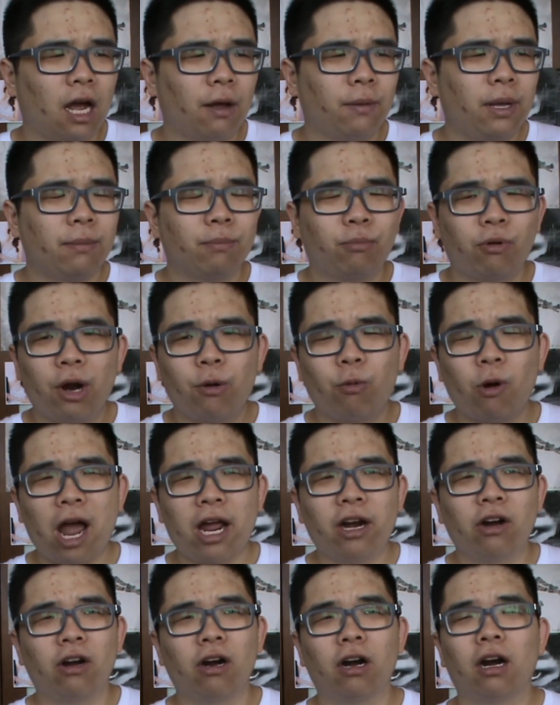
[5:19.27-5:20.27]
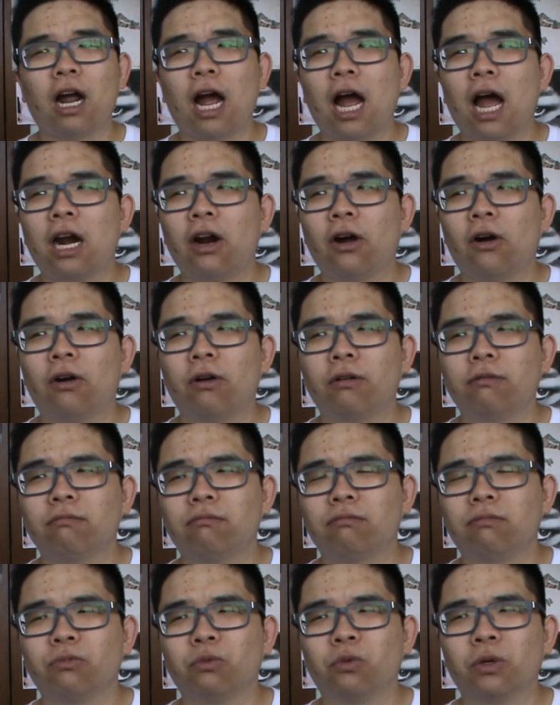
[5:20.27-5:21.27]
I mean, Brett Ratner, I don't
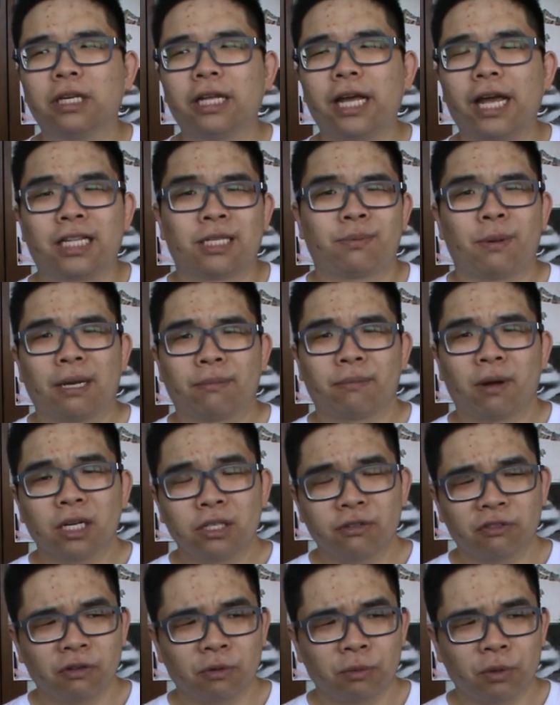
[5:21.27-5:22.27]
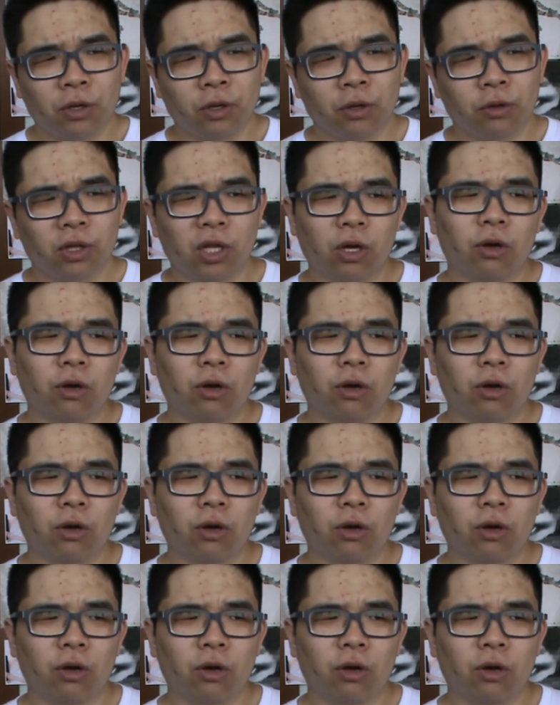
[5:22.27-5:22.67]
really expect much from you,